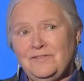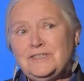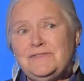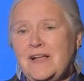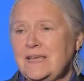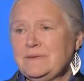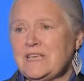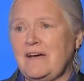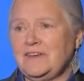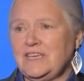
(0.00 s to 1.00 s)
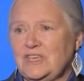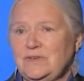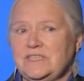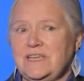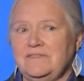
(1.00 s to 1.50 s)
first of all, he was often
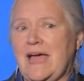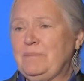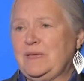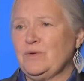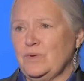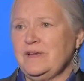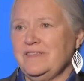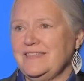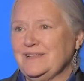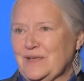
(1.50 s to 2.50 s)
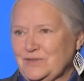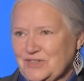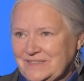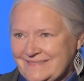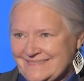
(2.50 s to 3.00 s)
accused of not being a real
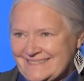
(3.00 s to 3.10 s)
theologian,